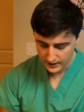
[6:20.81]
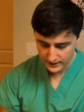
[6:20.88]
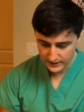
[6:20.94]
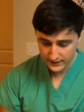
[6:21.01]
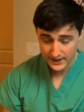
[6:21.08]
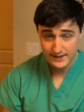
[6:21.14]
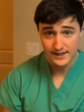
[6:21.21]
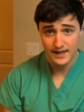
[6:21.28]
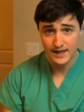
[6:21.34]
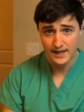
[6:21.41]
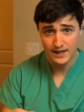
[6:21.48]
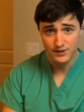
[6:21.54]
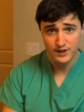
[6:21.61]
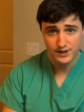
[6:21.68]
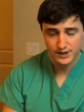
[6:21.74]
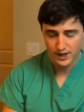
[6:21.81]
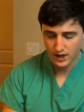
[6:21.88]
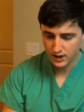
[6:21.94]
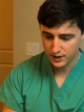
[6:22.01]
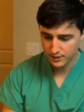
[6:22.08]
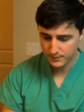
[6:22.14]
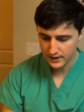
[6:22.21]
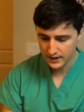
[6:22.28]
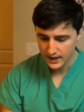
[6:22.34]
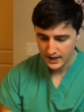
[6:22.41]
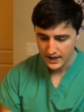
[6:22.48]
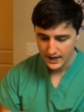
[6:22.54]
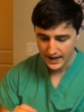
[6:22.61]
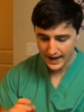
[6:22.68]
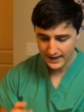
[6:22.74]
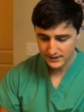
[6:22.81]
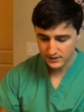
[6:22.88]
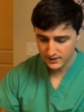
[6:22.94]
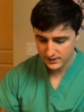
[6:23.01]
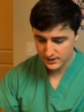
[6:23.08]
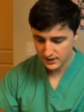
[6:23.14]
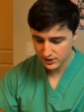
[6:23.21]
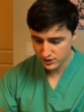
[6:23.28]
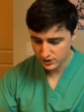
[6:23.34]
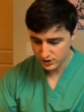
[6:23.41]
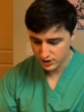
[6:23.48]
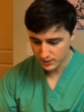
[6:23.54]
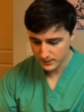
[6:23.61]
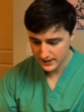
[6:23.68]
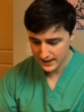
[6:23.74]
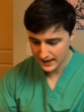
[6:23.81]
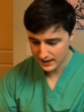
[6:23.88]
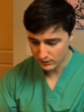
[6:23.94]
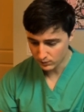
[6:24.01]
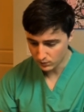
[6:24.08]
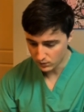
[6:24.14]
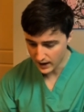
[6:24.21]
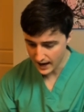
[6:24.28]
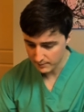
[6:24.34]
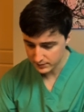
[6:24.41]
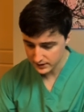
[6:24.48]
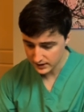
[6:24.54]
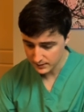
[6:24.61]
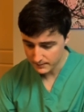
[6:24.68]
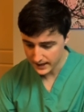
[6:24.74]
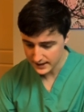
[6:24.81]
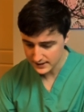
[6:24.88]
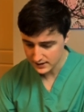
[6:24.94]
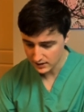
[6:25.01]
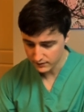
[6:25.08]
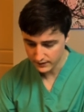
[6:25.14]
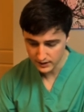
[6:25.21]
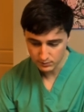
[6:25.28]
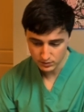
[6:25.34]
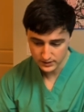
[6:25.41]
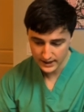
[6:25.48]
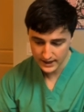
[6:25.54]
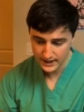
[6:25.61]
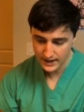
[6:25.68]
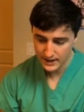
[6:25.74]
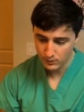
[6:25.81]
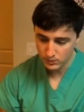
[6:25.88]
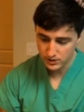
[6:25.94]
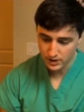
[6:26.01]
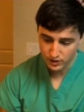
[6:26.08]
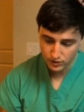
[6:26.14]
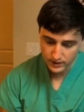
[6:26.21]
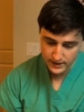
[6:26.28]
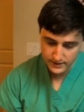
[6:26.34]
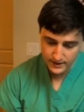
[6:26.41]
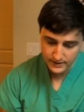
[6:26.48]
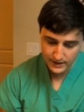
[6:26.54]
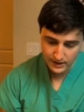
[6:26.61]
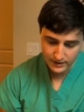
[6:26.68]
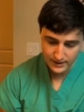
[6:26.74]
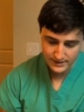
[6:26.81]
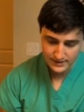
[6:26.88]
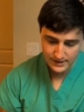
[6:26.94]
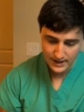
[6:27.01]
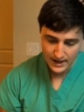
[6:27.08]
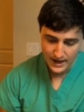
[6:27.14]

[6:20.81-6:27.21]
And then they say in this document, as the decision should be taken rapidly based on available data, it was agreed that there is